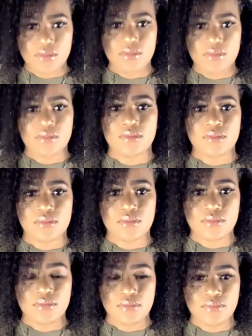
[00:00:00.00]

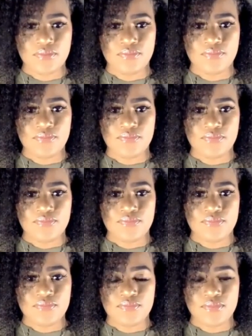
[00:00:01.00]

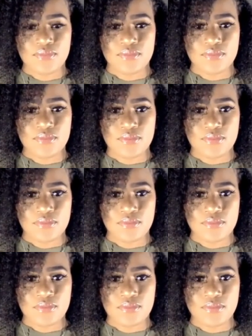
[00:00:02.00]

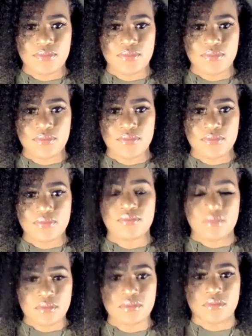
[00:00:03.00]

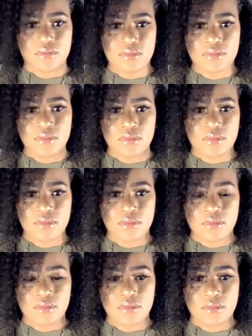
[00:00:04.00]

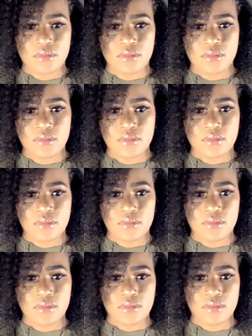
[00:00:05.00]

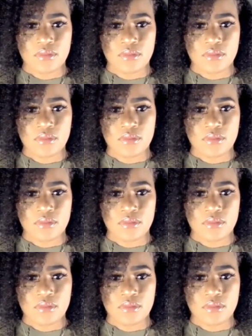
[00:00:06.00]
[no speech]